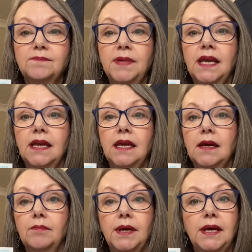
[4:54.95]
pink,
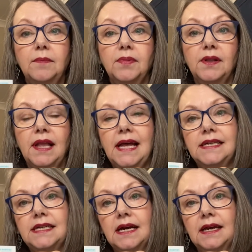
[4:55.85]
purple
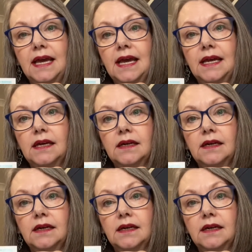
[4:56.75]
and duck egg